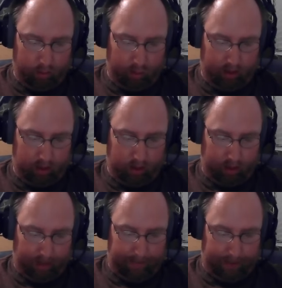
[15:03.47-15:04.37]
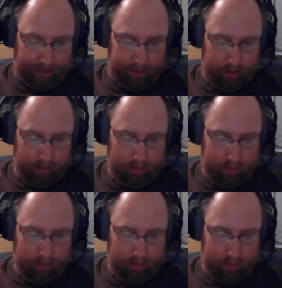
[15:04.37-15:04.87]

with thy might,